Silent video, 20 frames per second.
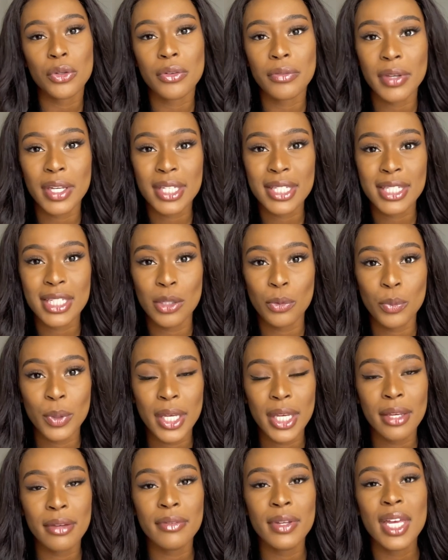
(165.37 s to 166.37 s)
university
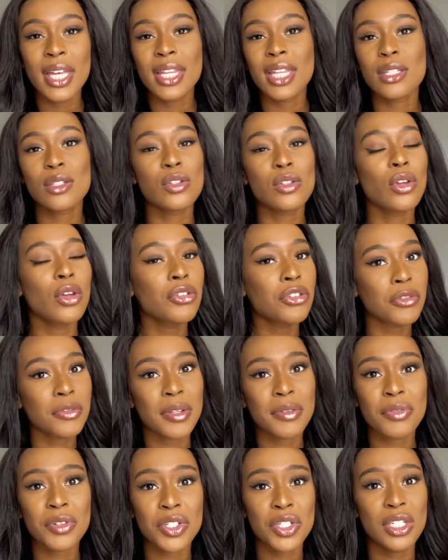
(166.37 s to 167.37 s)
with. There's loads of
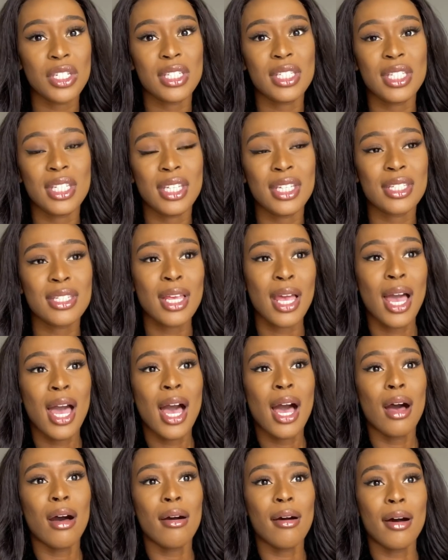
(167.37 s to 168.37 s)
different GCs.
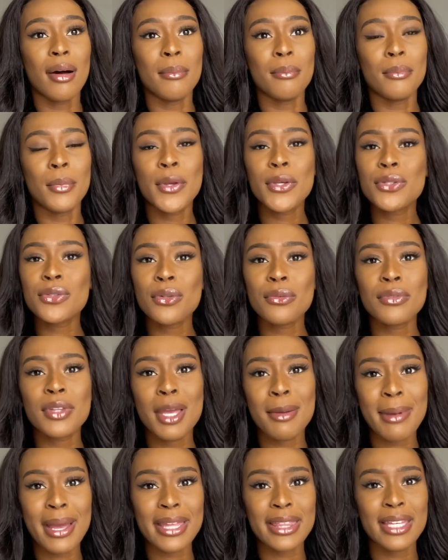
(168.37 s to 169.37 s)
Most of
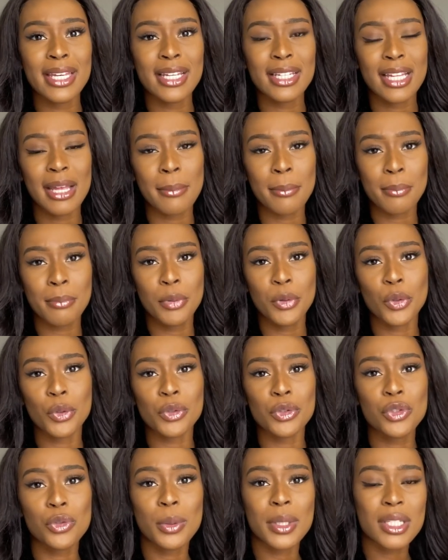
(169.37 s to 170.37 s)
them, I think they're put
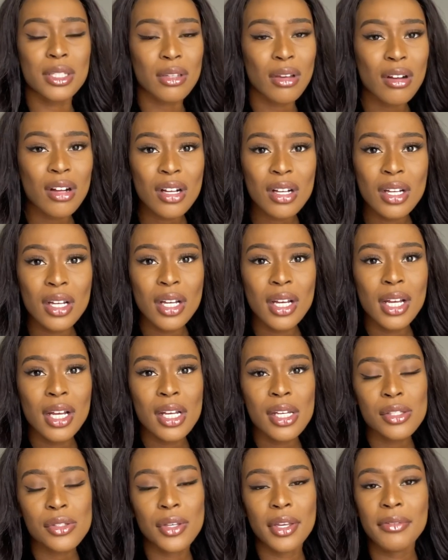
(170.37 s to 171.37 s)
on Twitter.
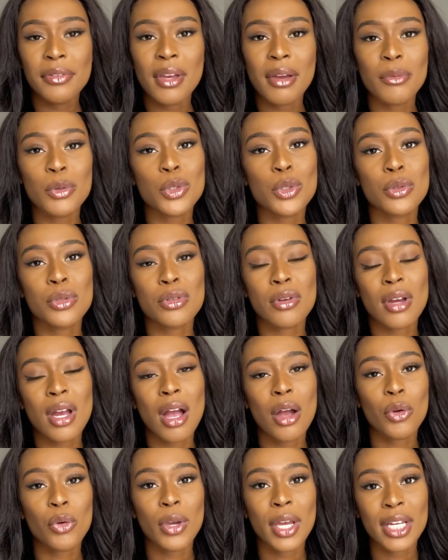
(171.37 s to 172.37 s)
So if you have a Twitter
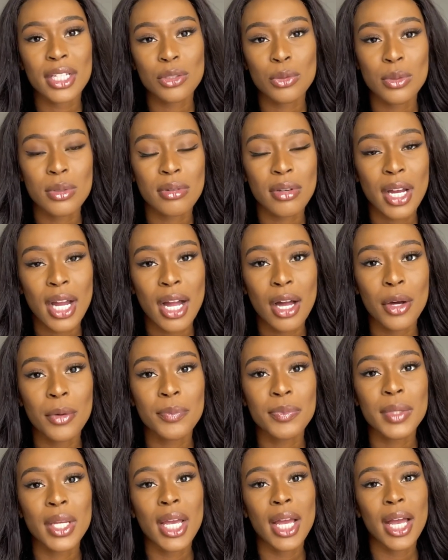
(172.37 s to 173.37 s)
account, create a Twitter
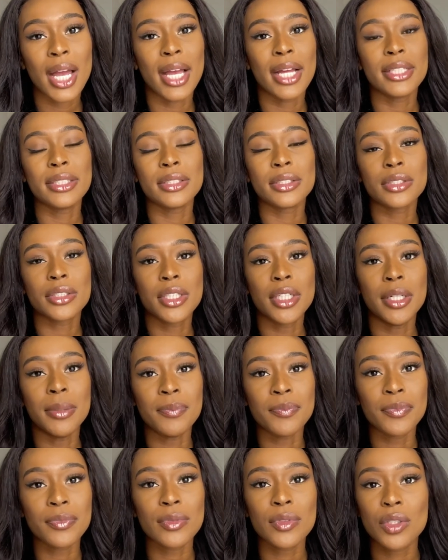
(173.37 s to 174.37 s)
account
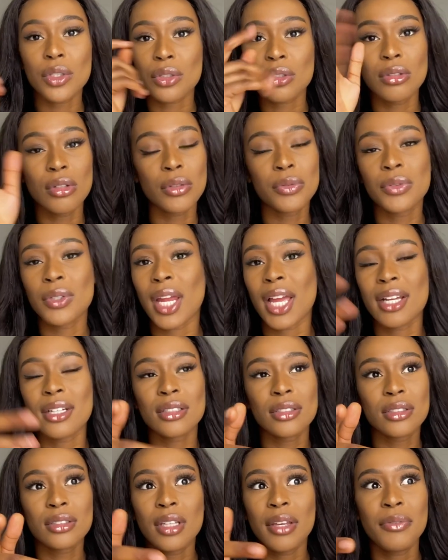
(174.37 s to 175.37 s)
and just look for, like,
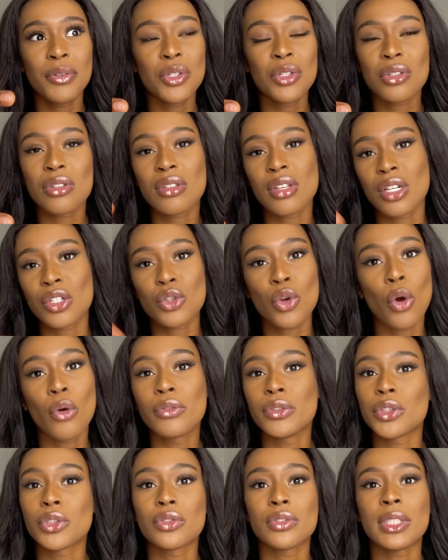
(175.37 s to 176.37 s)
if you just search
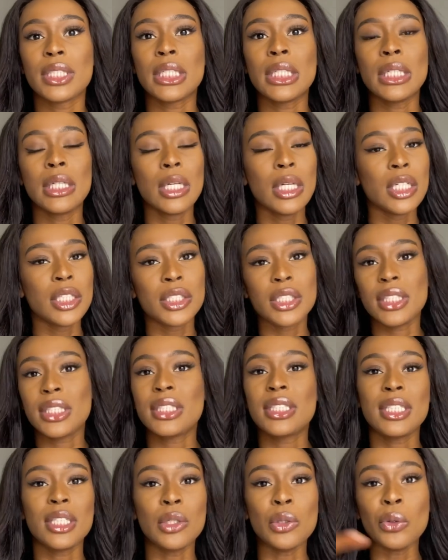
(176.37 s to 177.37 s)
Coventry
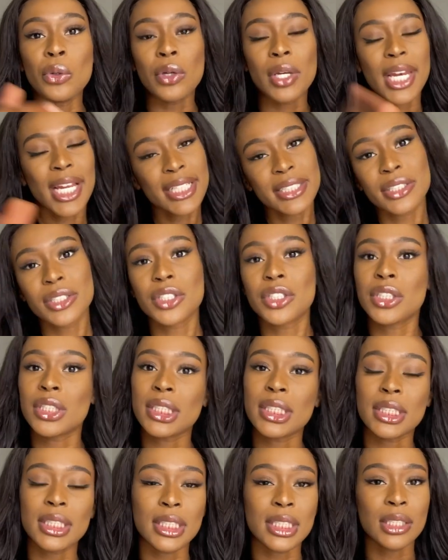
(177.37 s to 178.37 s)
GC or Leicester
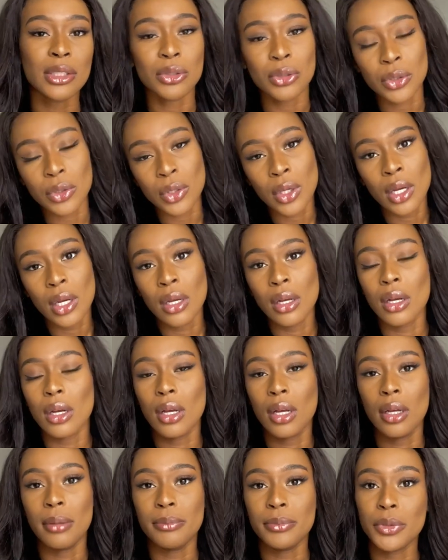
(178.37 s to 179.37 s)
GC or
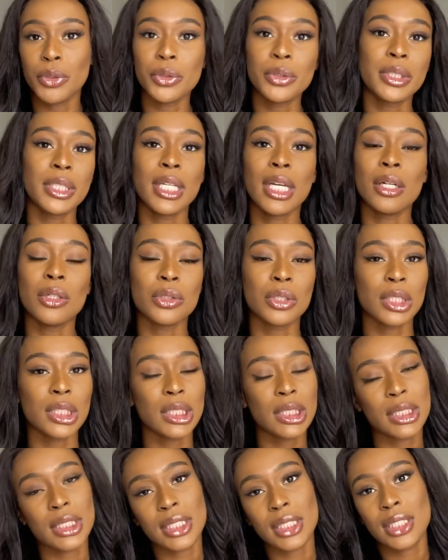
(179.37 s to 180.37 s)
UCL
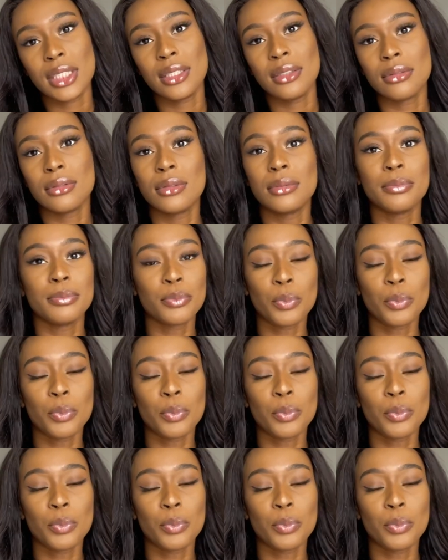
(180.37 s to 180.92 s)
GC or